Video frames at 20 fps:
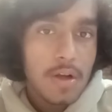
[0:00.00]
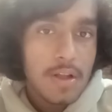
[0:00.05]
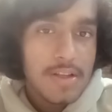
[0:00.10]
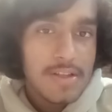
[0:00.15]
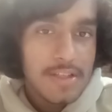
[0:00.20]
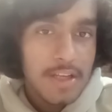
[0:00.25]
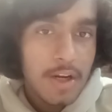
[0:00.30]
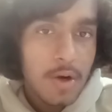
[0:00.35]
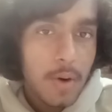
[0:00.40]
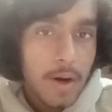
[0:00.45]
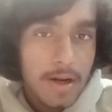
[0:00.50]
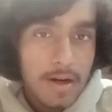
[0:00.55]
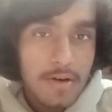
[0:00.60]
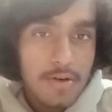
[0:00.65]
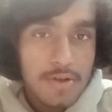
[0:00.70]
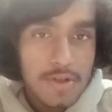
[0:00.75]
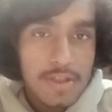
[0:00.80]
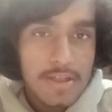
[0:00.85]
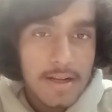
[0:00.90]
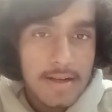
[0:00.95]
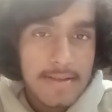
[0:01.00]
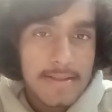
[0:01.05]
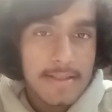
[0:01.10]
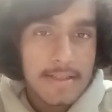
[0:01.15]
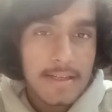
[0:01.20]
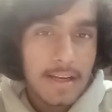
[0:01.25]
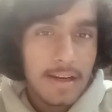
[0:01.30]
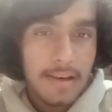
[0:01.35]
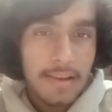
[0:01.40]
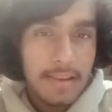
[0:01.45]
zero energy
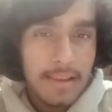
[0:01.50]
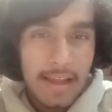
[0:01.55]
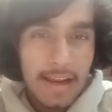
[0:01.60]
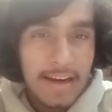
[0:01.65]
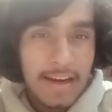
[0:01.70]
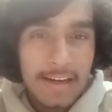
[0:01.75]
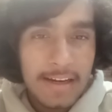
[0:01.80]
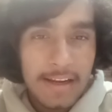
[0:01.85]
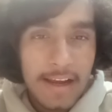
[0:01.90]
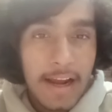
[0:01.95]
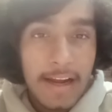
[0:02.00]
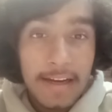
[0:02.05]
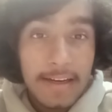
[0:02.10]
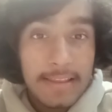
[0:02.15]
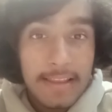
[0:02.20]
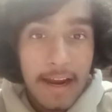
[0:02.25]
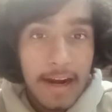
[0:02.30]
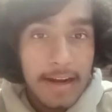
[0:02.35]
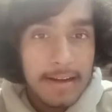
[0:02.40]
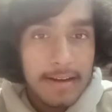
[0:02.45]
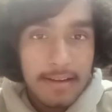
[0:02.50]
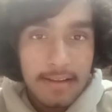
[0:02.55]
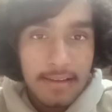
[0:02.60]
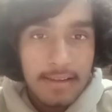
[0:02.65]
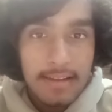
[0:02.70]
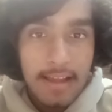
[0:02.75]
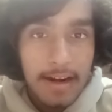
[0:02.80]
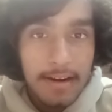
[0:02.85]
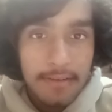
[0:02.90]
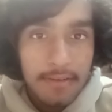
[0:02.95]
density. That in reality
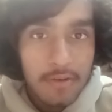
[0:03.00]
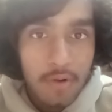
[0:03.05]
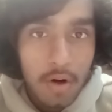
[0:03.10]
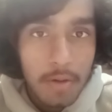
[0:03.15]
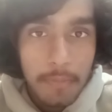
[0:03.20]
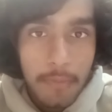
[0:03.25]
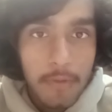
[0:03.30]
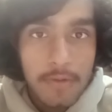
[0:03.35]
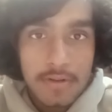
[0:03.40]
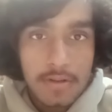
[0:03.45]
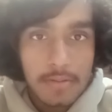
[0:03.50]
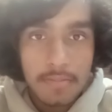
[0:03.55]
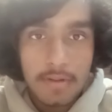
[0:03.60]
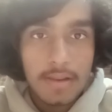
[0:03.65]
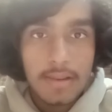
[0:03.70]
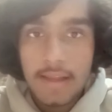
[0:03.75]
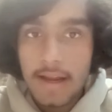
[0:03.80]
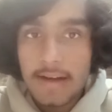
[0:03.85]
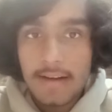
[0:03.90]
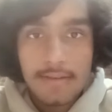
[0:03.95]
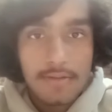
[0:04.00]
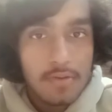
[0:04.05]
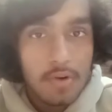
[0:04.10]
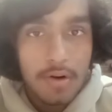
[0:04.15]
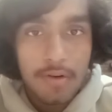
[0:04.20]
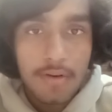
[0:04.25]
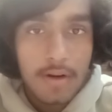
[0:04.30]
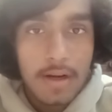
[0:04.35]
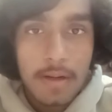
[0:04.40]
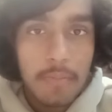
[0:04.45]
that is not possible. That is
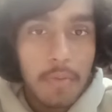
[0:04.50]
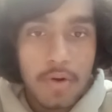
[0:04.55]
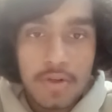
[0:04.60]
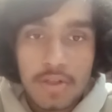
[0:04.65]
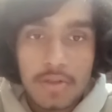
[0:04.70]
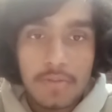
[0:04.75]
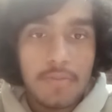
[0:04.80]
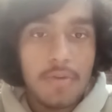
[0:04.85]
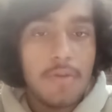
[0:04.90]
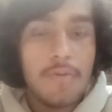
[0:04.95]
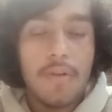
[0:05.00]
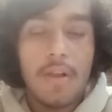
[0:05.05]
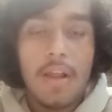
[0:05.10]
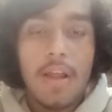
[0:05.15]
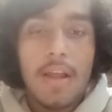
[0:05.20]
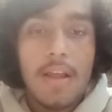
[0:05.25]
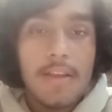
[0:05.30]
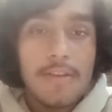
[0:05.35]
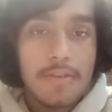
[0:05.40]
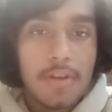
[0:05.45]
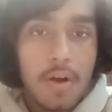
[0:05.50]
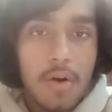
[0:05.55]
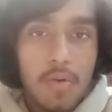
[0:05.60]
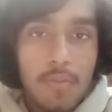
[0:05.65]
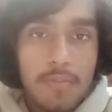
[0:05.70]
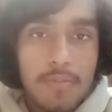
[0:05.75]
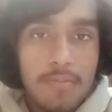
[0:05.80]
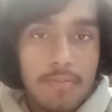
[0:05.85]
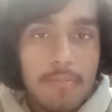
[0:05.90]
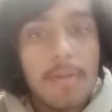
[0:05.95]
not really possible.
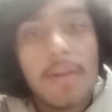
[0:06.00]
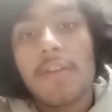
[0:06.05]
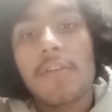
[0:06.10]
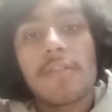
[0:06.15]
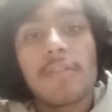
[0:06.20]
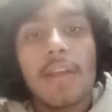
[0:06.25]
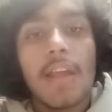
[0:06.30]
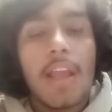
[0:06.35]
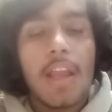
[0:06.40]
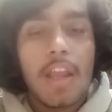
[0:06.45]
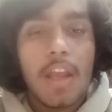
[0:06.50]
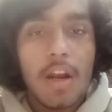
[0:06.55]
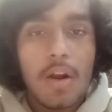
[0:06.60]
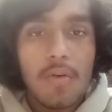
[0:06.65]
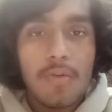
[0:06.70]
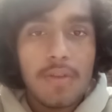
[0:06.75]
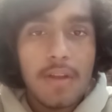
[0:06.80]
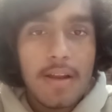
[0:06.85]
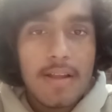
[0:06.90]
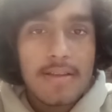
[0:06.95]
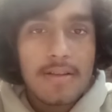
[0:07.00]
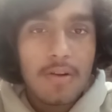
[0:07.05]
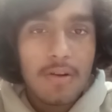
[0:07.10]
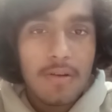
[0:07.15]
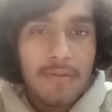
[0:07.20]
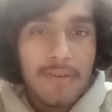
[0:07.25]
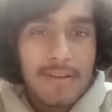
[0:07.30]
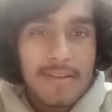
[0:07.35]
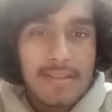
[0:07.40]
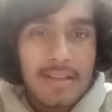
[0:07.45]
So because there is
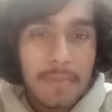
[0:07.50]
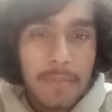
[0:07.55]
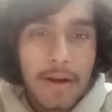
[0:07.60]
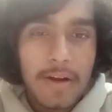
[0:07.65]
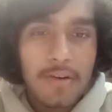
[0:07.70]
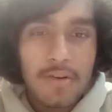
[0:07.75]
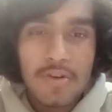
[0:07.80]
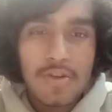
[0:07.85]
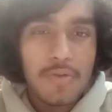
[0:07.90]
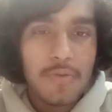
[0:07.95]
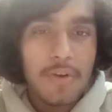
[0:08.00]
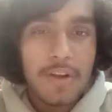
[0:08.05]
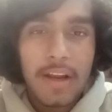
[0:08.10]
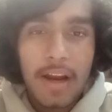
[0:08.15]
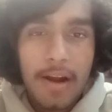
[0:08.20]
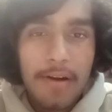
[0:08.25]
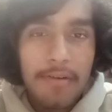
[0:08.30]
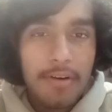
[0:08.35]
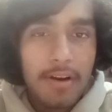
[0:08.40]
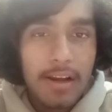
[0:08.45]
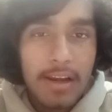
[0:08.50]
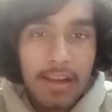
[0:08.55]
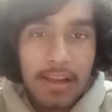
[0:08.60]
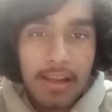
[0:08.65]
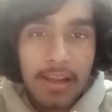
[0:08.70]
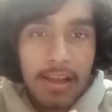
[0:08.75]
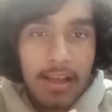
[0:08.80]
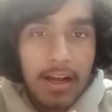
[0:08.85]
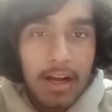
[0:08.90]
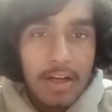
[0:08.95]
always some energy, we can't
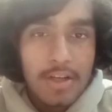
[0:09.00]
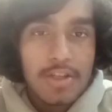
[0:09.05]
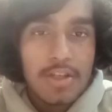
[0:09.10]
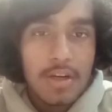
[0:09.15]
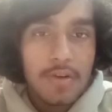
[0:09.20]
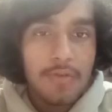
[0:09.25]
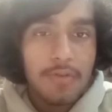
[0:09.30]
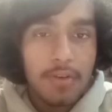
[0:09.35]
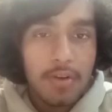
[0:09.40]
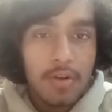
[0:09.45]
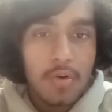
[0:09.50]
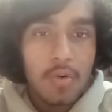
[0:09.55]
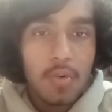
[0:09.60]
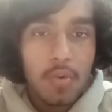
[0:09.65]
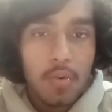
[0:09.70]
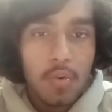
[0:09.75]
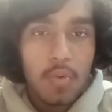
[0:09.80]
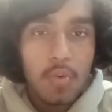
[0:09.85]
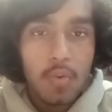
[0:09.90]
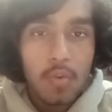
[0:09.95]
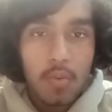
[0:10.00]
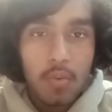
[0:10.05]
really achieve zero